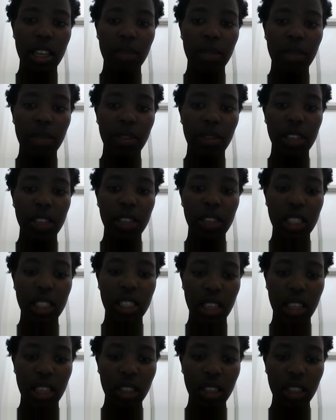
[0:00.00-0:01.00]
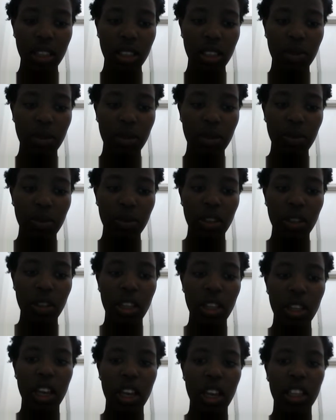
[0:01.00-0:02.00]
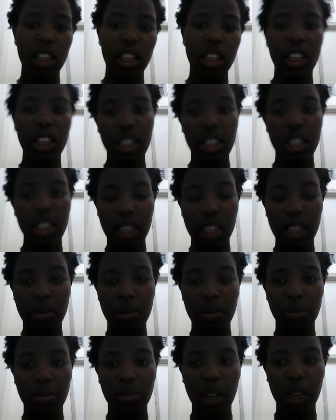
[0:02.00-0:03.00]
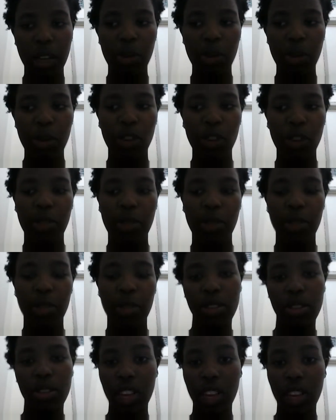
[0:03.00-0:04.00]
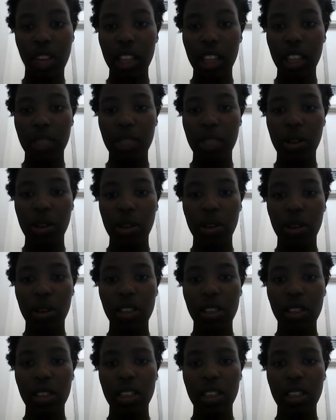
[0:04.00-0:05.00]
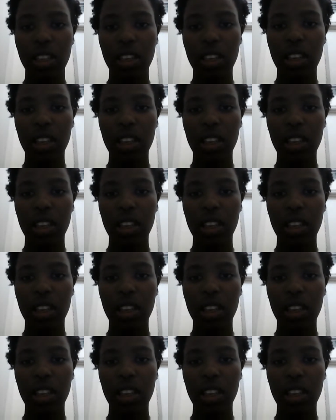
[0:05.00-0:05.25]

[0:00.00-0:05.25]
am very detailed. I think this has become one of my strengths because